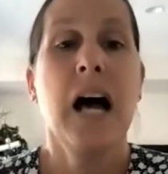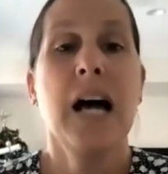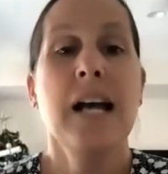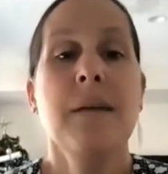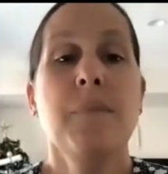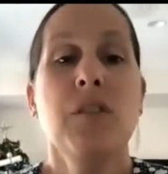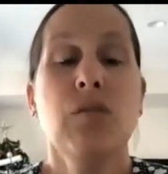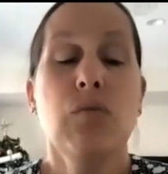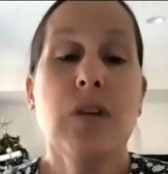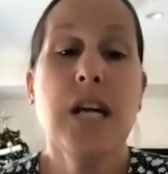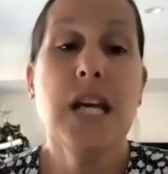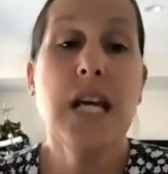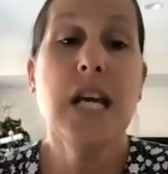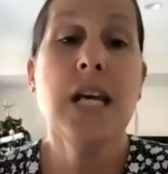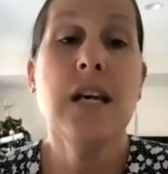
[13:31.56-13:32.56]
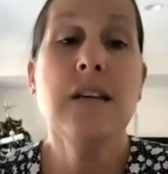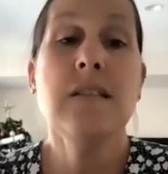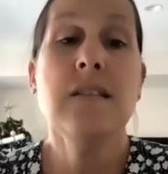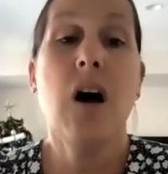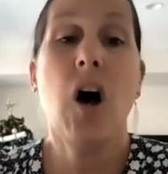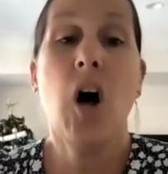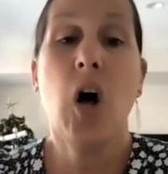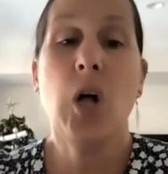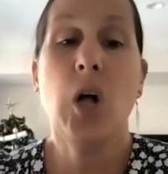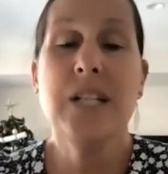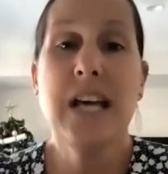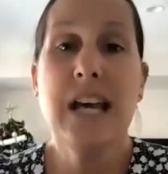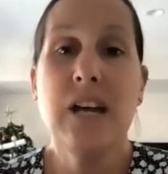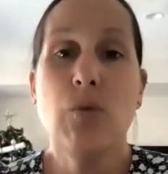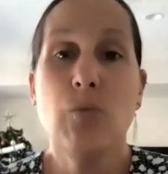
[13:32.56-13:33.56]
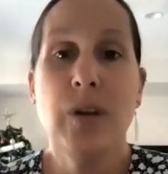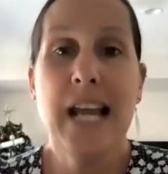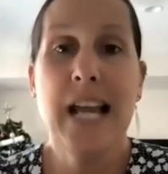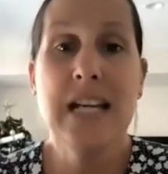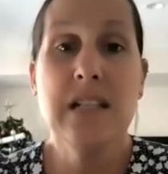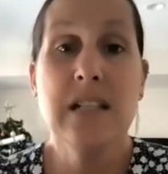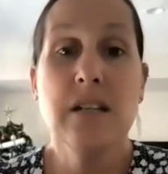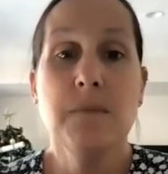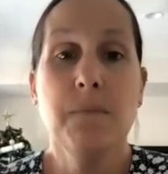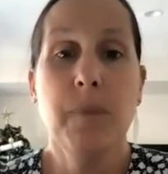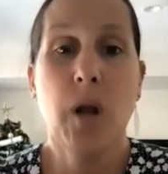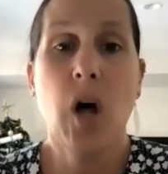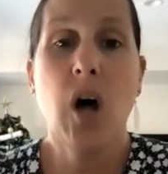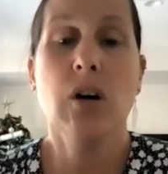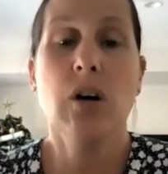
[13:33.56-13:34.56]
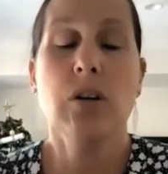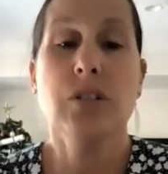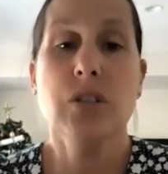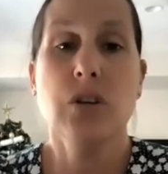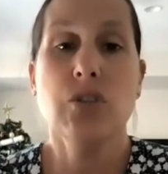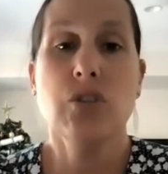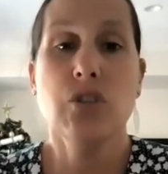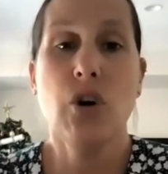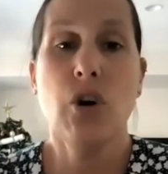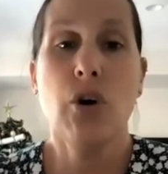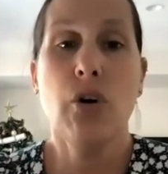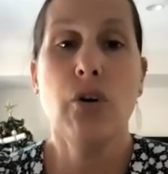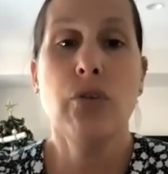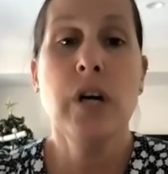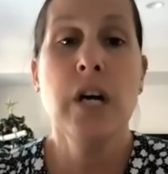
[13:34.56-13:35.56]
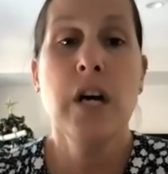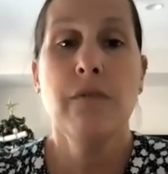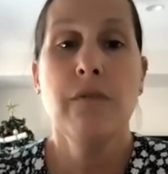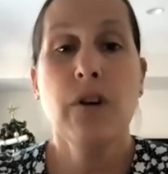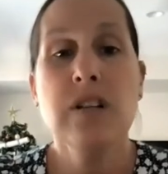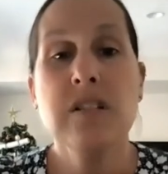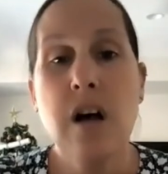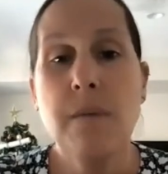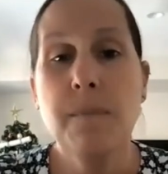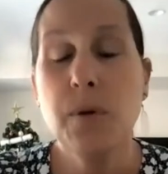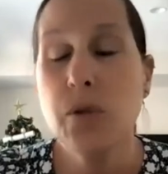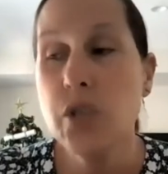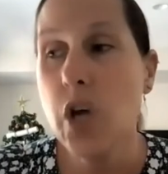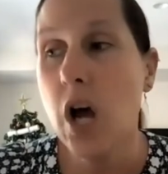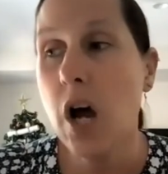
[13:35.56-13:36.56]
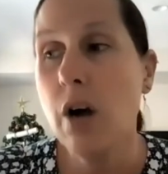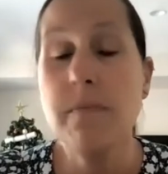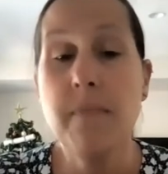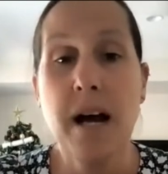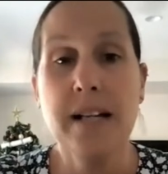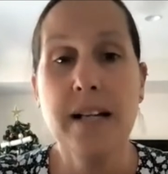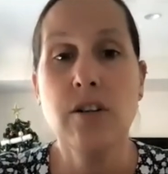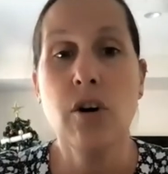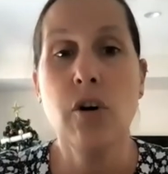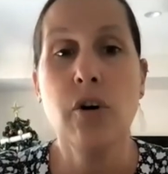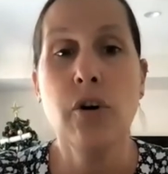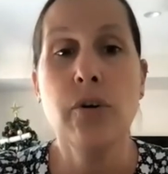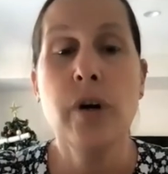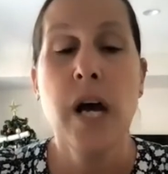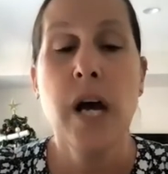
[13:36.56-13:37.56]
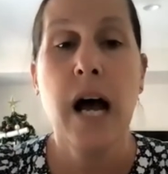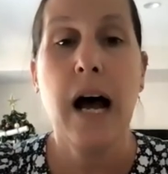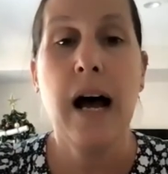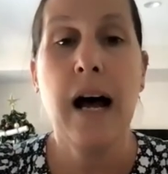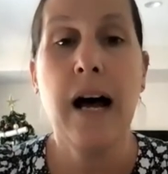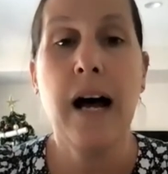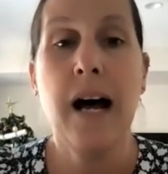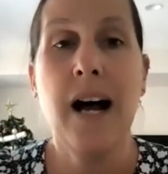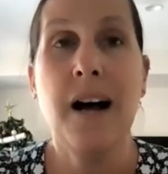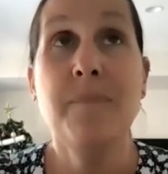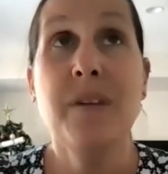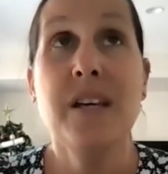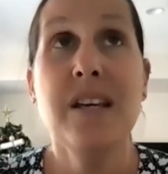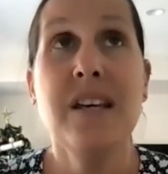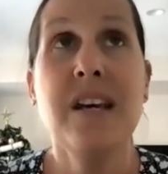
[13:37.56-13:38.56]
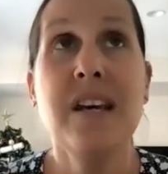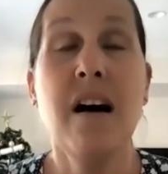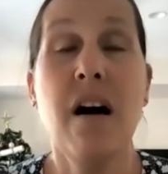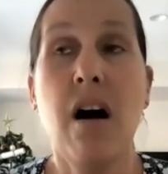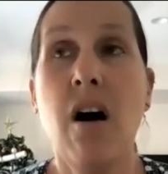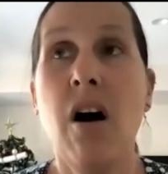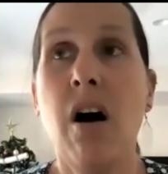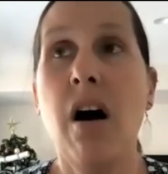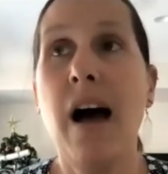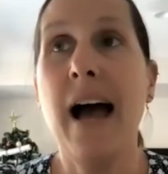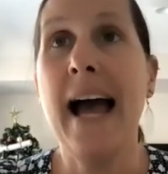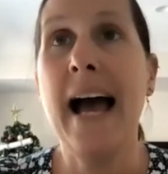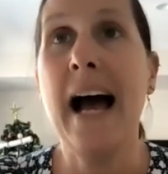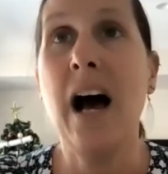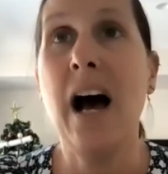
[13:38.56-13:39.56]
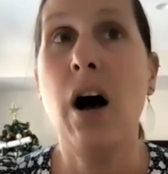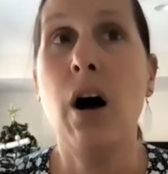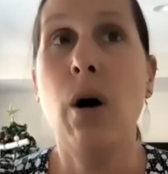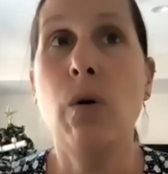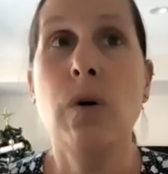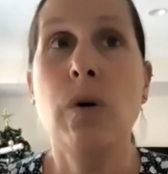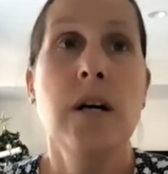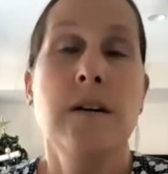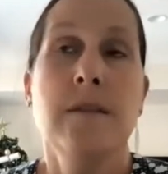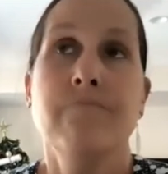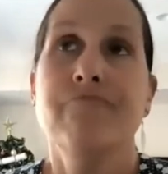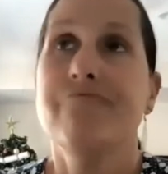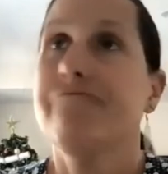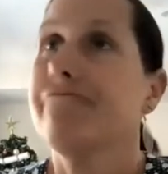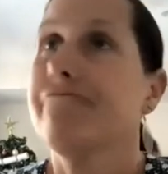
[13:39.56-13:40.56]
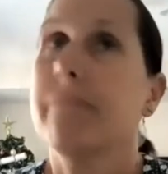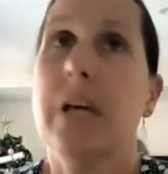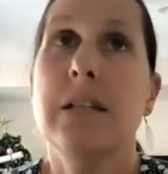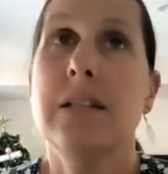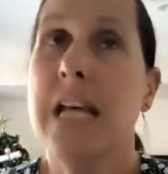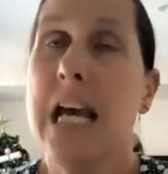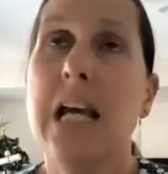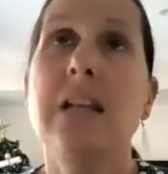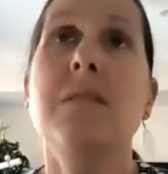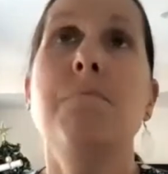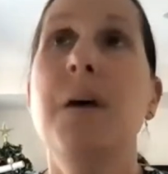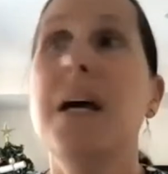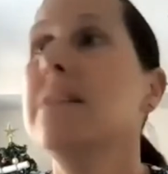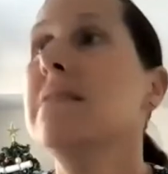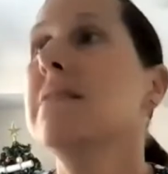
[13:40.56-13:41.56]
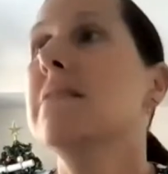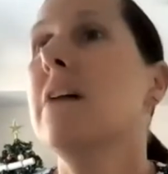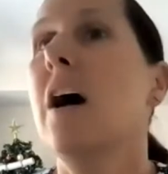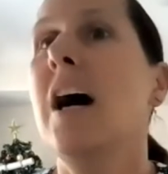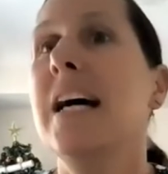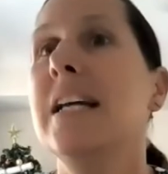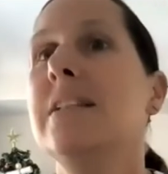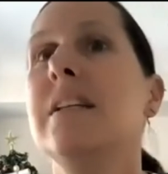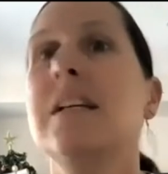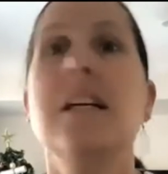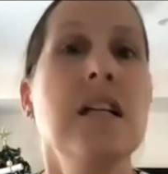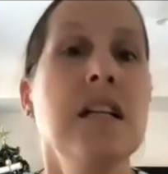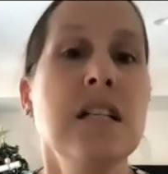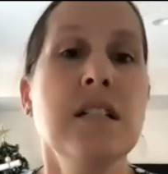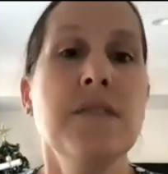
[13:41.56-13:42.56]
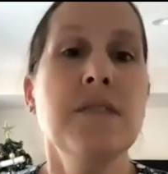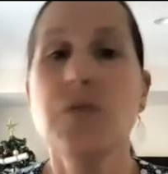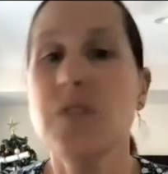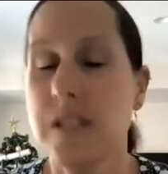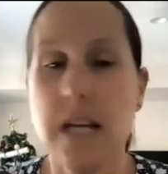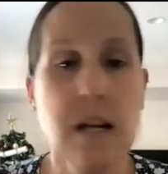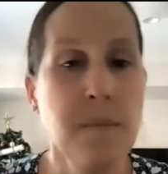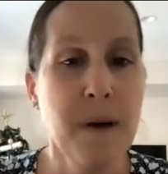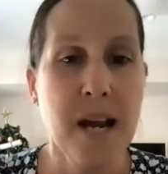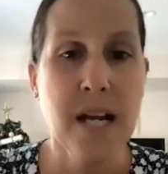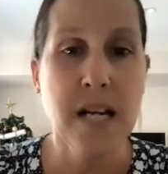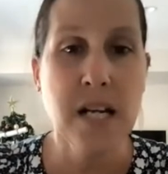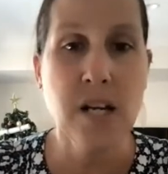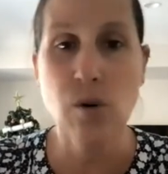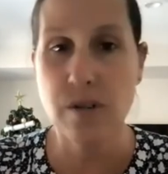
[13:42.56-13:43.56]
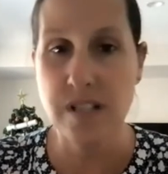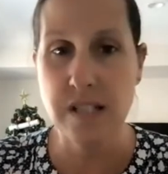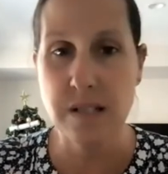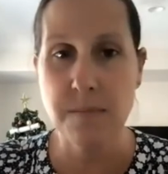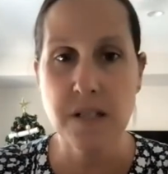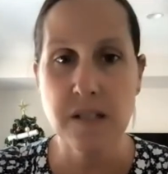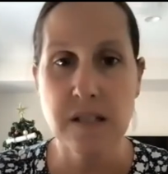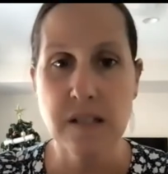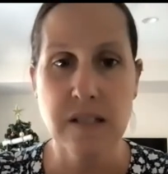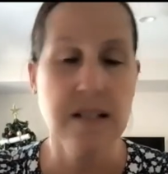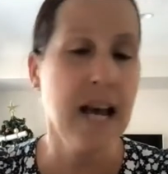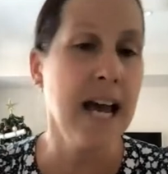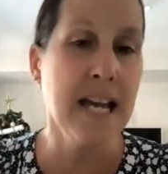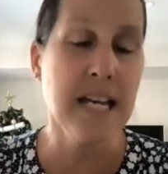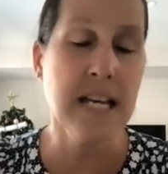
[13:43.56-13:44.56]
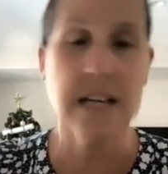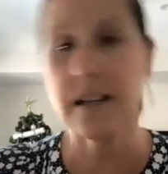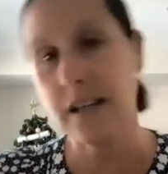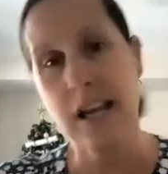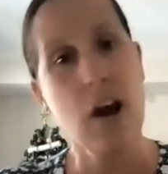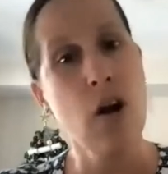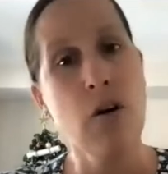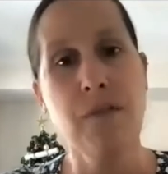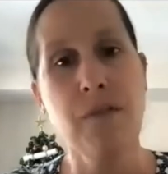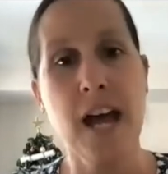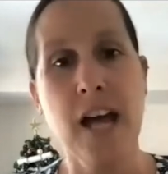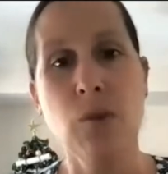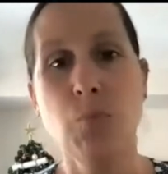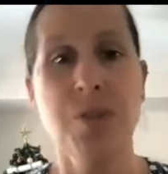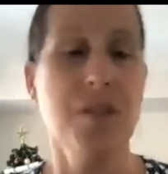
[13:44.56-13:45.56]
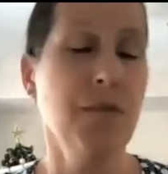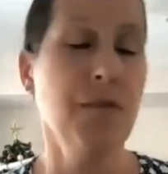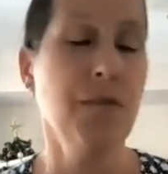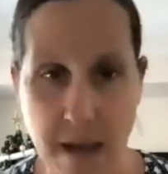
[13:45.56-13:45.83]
Uh, number three is holiday-related blogs. So, for example, Tara might go, um, here are our ten best ideas for celebrating Christmas Day in a caravan with the